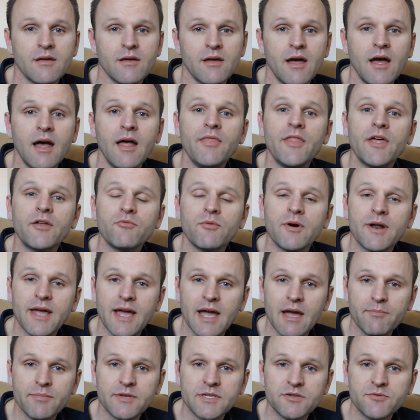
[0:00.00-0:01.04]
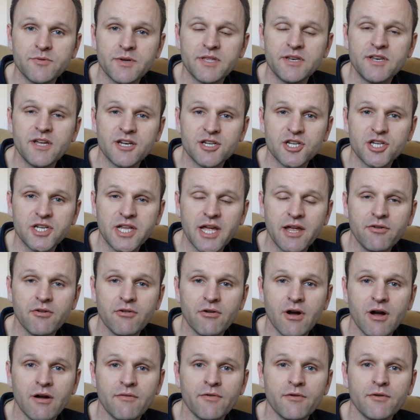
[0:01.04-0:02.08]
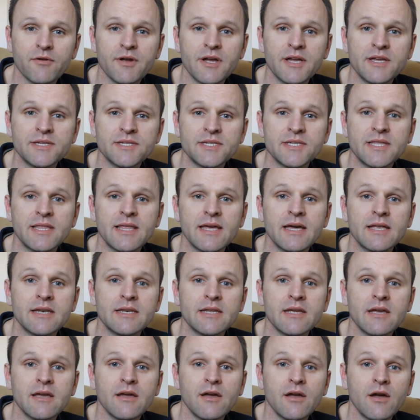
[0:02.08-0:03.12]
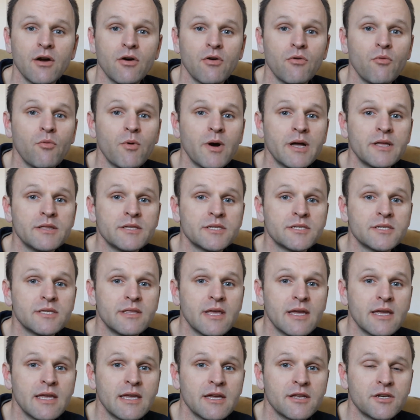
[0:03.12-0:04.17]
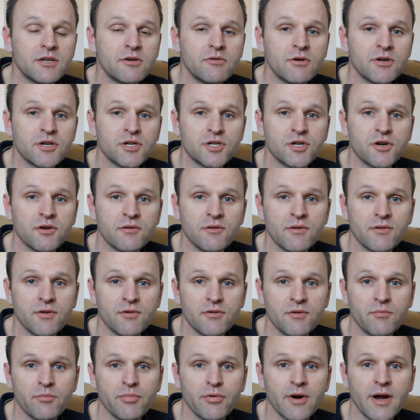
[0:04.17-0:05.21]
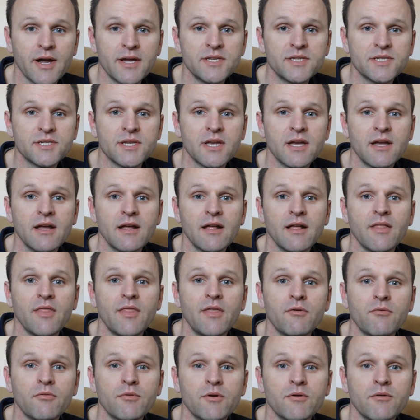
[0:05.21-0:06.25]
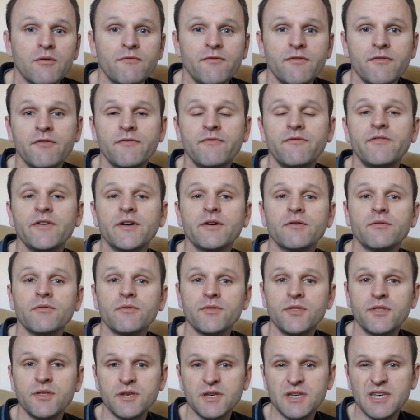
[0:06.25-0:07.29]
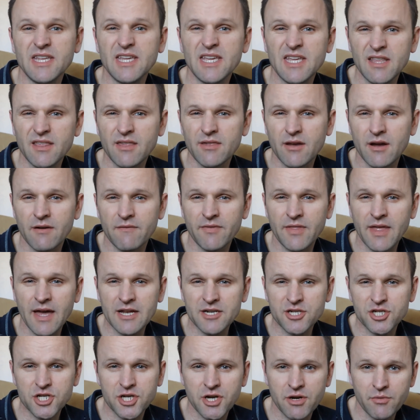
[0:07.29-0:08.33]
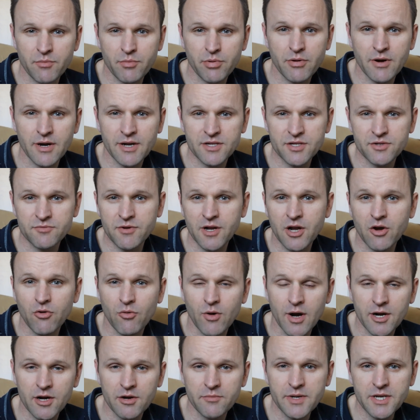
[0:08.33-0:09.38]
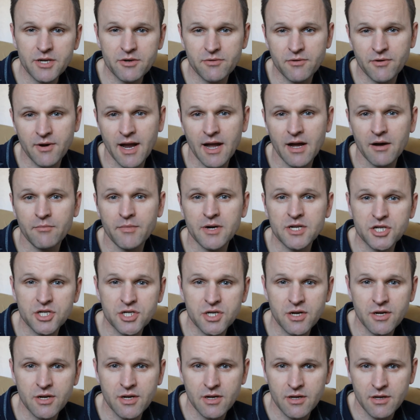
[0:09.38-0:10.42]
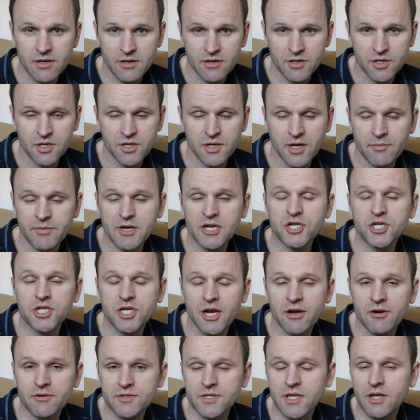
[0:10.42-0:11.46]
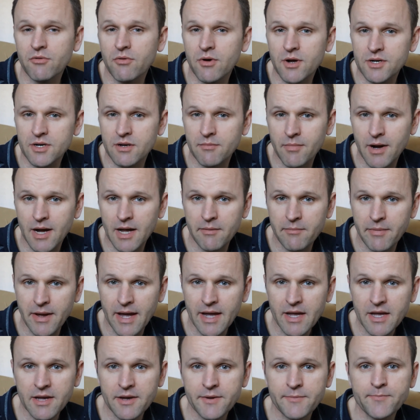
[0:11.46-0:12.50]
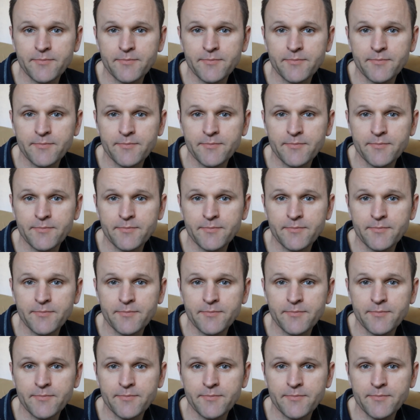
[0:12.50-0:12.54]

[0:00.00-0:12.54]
And then what happens with a Dutch tender offer is that once they get to a certain price that will fulfill the needs of that share price requirement, or how many shares they want to buy back,